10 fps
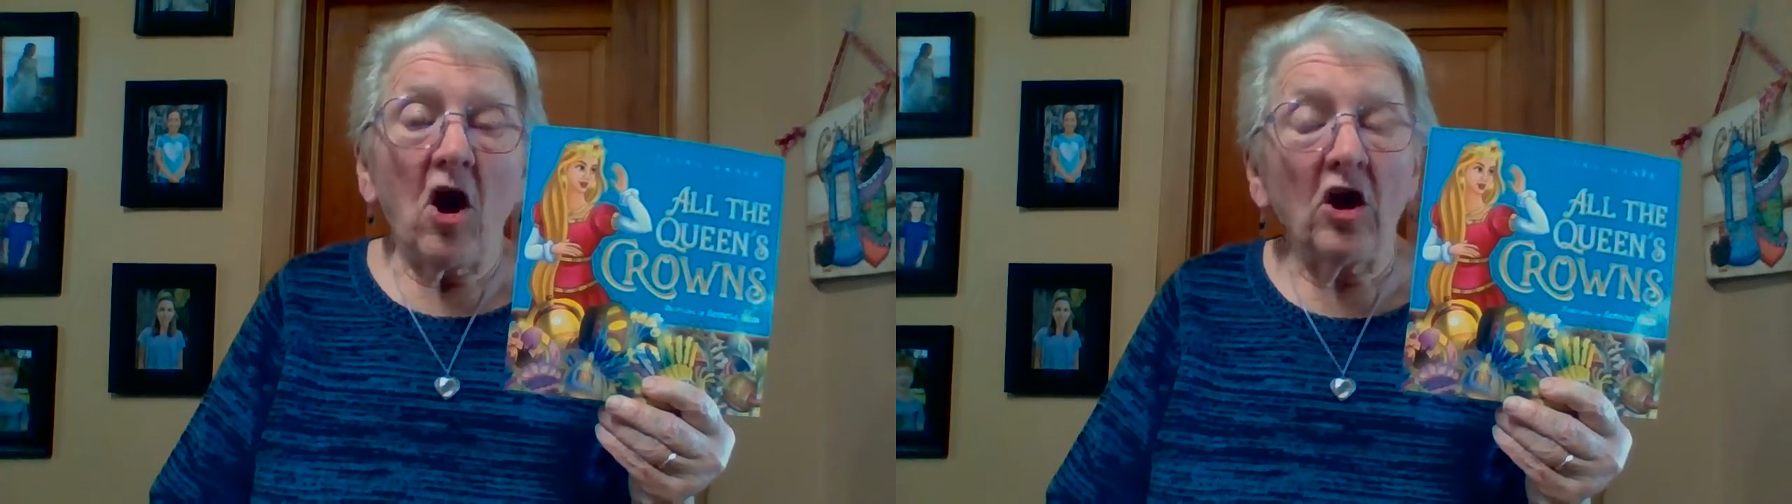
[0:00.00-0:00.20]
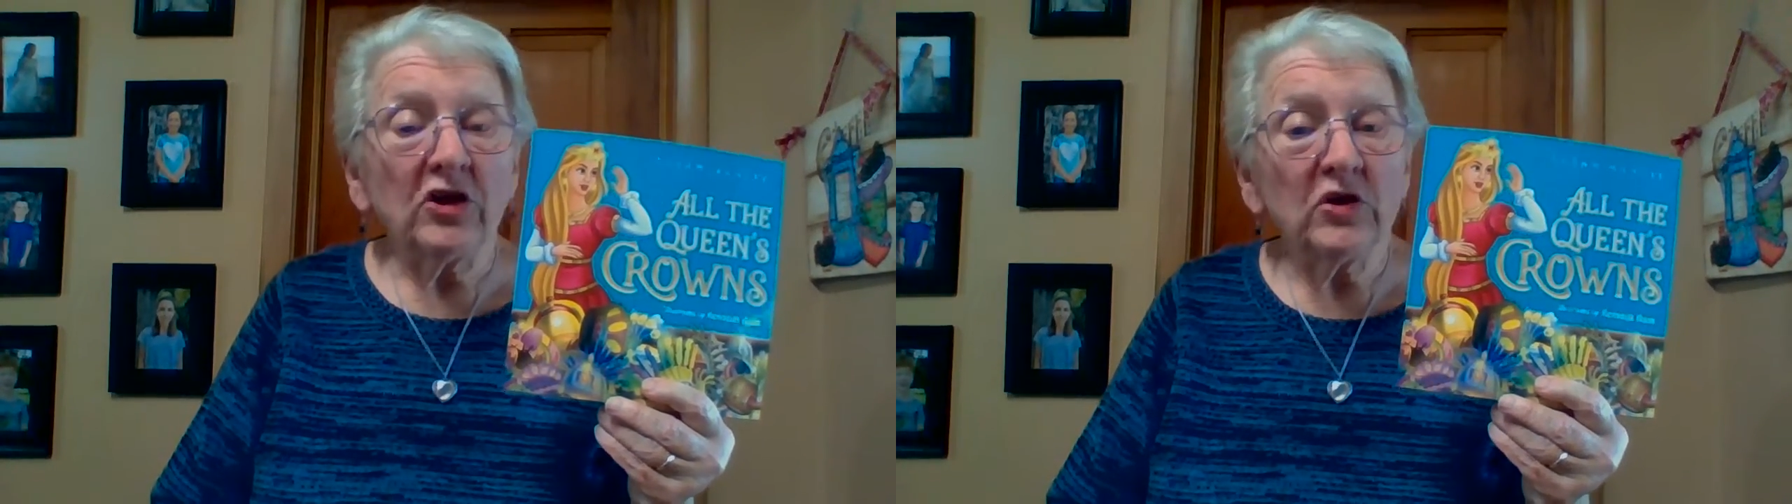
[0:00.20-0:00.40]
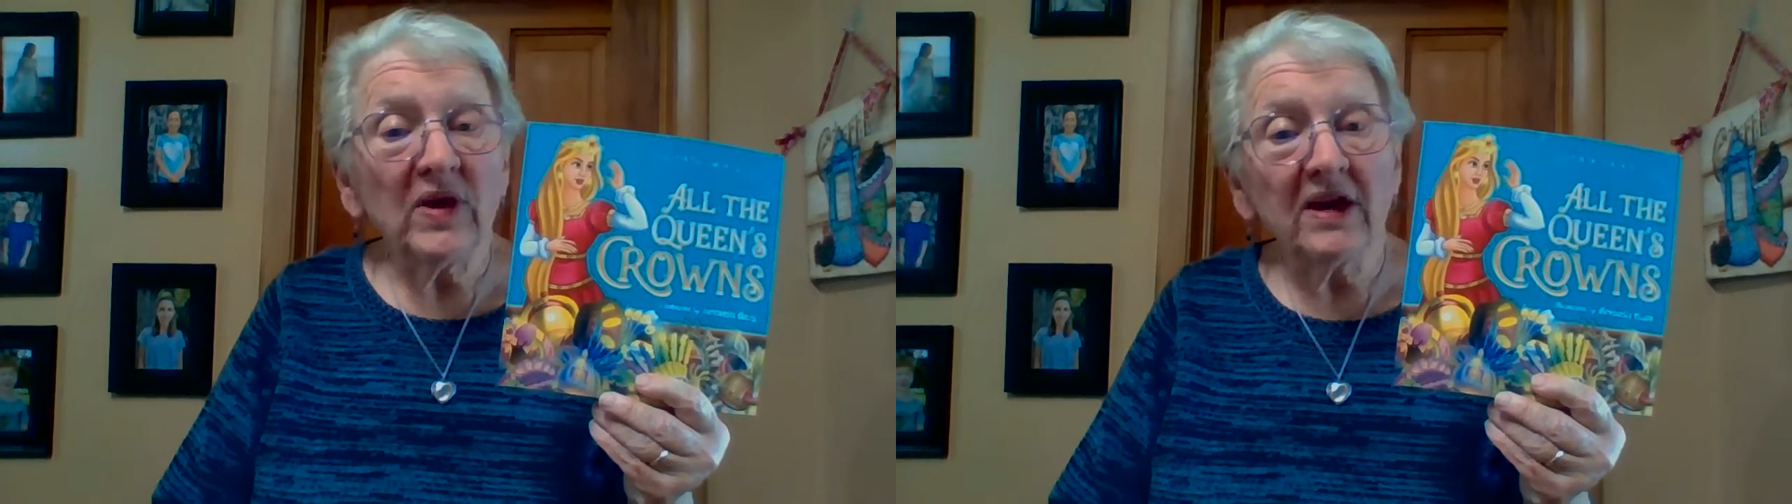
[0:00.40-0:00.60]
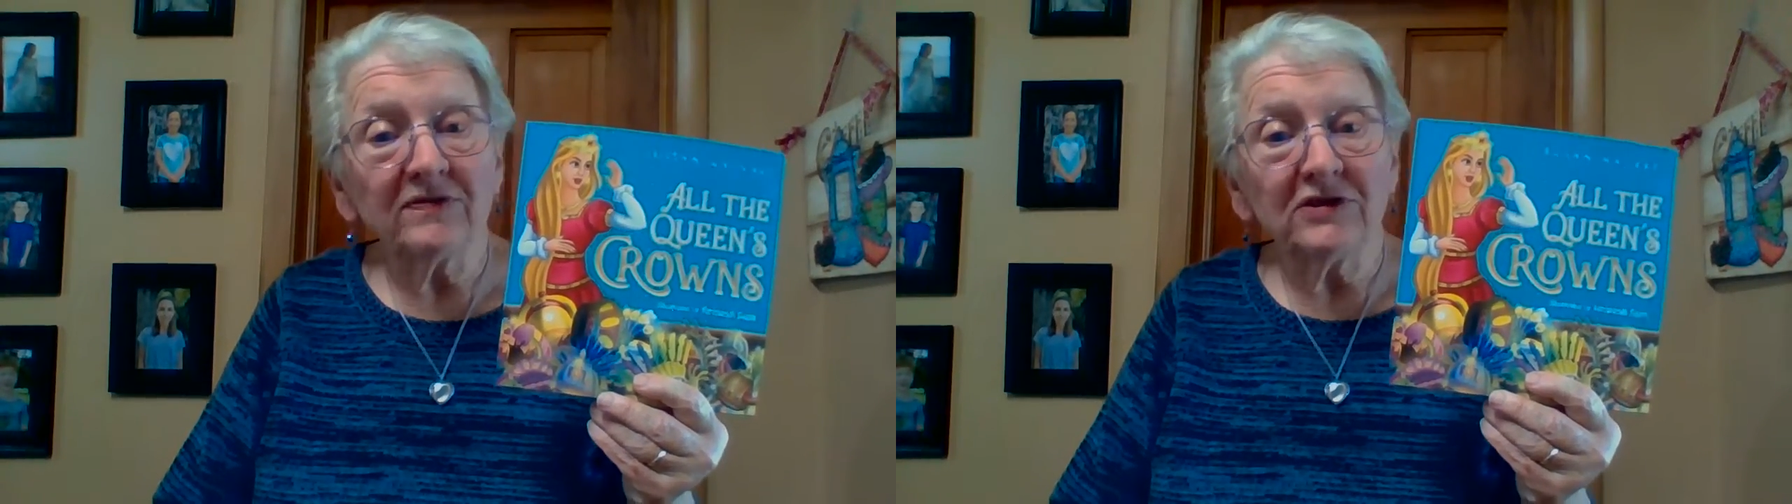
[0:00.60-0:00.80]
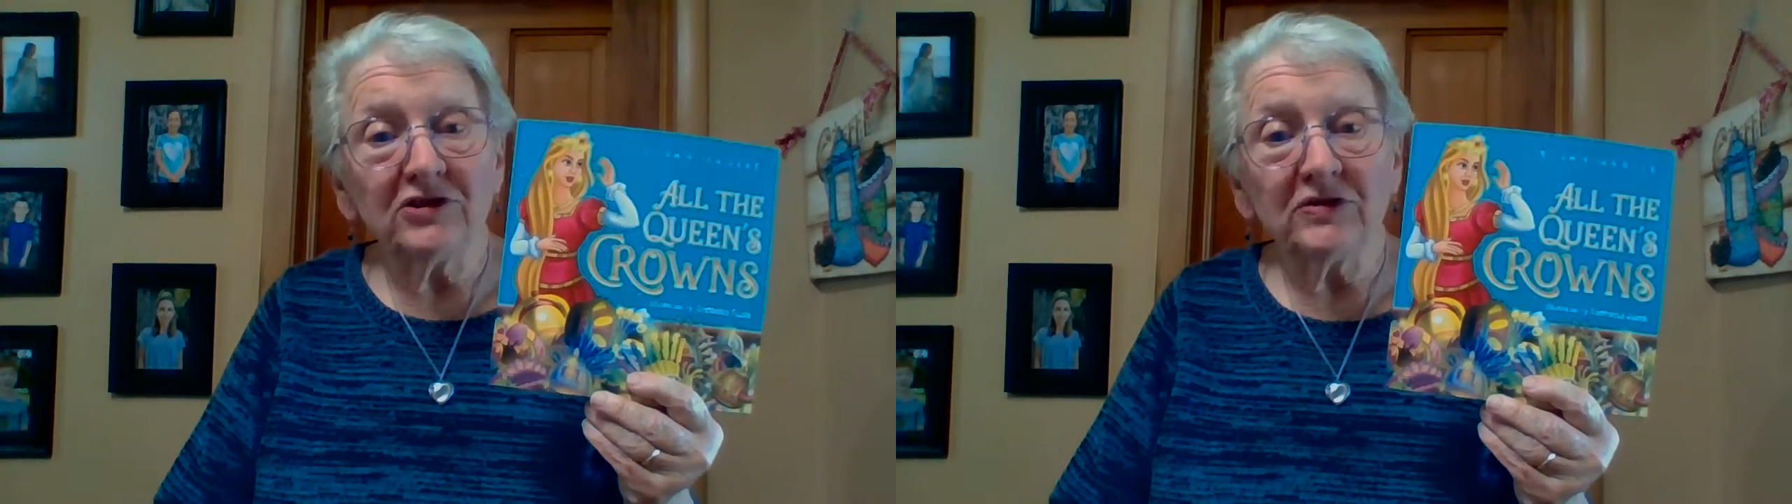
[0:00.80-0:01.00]
All you
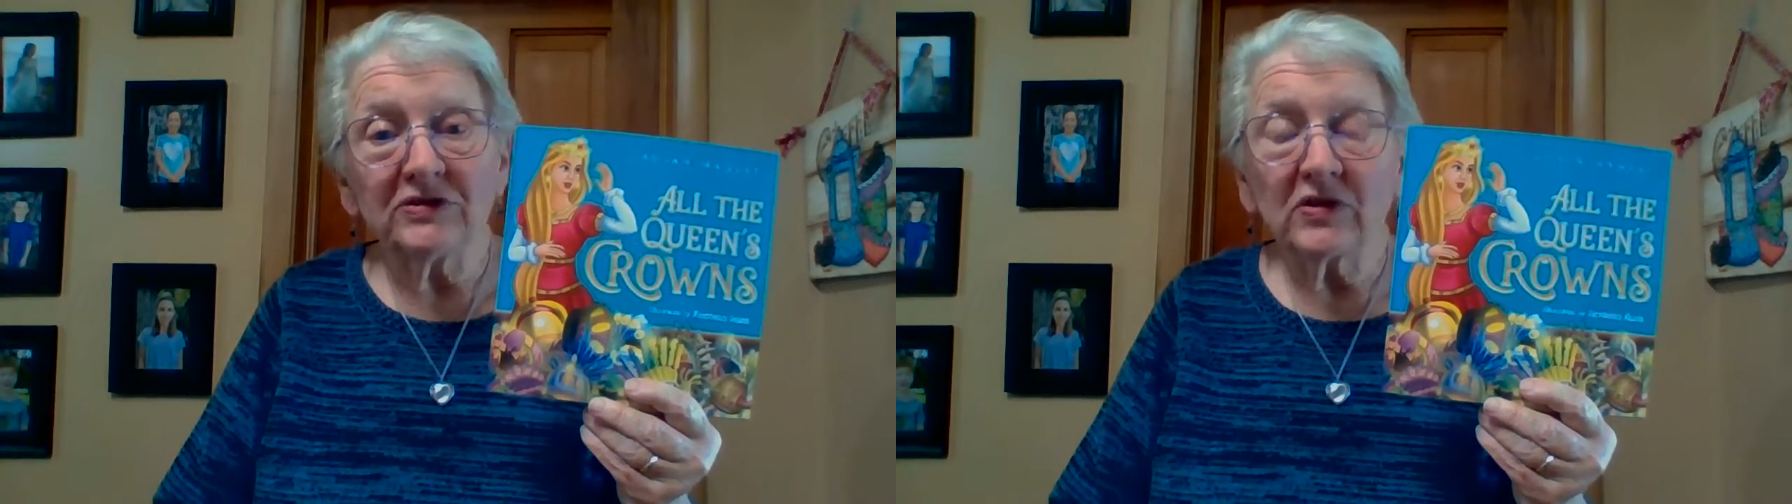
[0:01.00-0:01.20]
have to do is